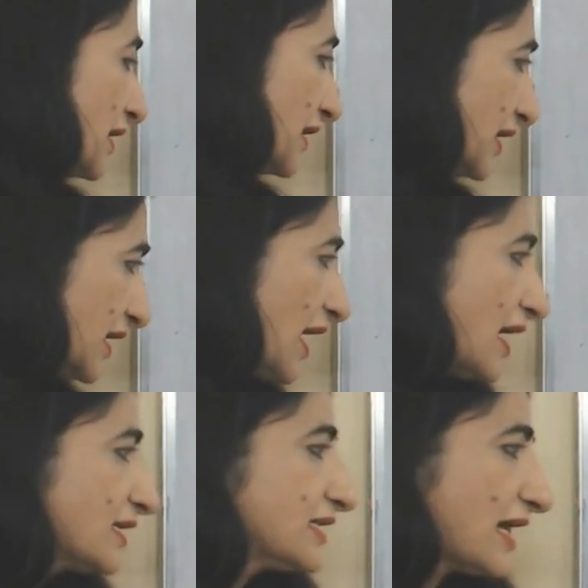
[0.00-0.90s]

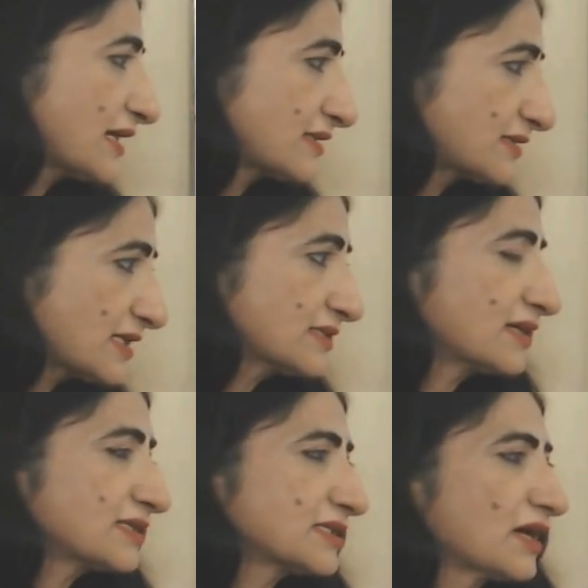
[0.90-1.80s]
ER is excess
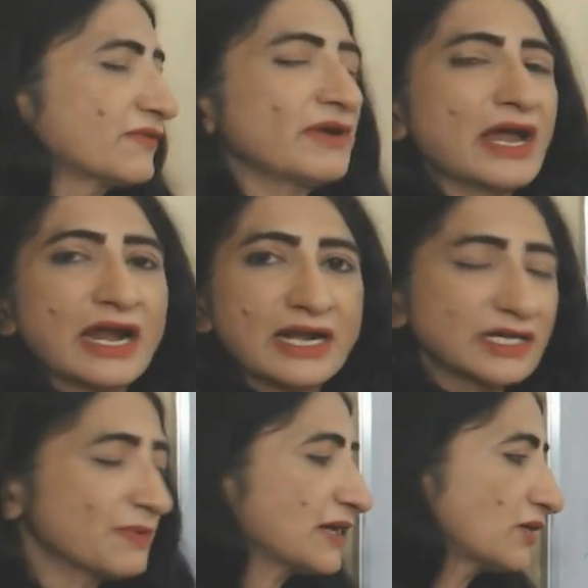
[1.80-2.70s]
reserve
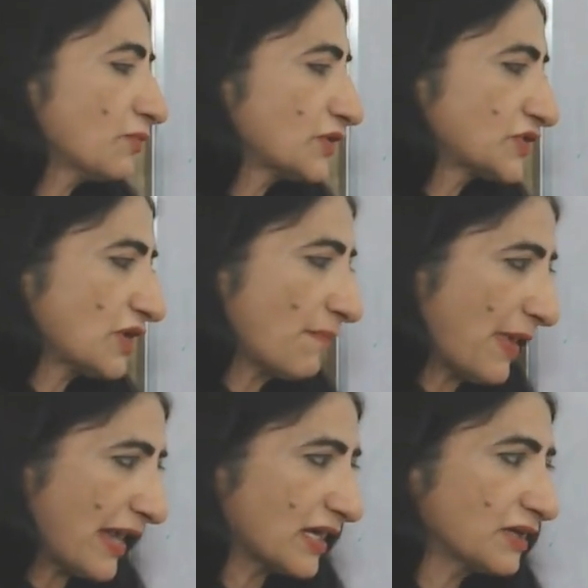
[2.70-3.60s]
held by commercial
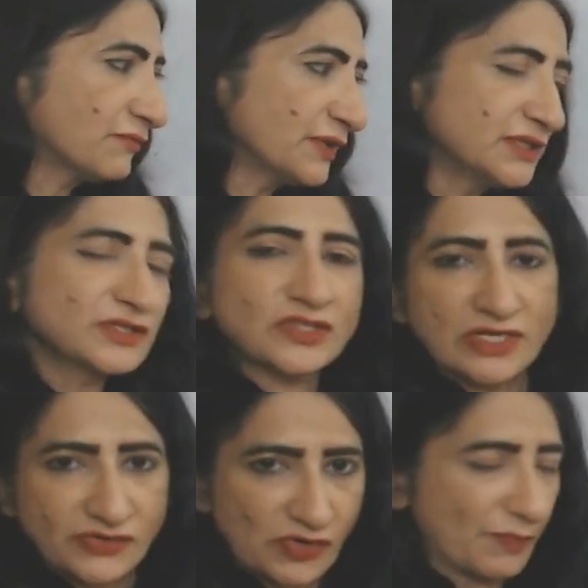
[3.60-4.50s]
bank with the
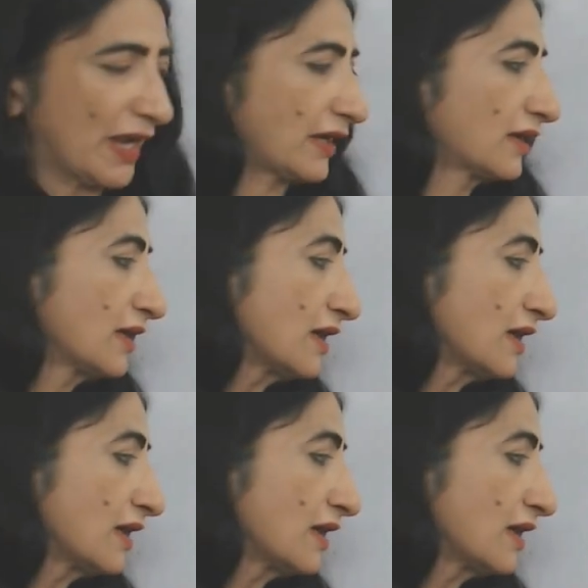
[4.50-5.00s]
central bank.